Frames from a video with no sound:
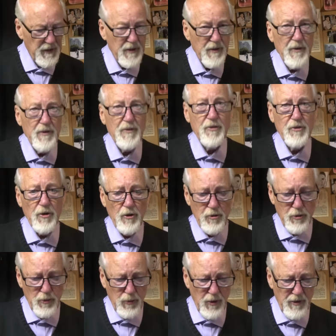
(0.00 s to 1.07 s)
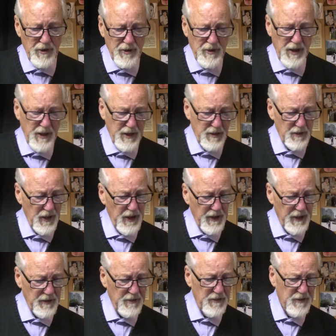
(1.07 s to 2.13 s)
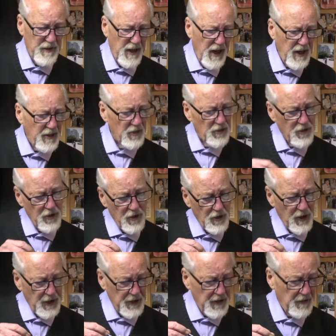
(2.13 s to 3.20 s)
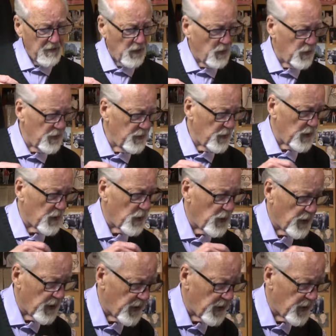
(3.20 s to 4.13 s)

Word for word: welfare. Social welfare, and it, and it, the hangers look like they've always been on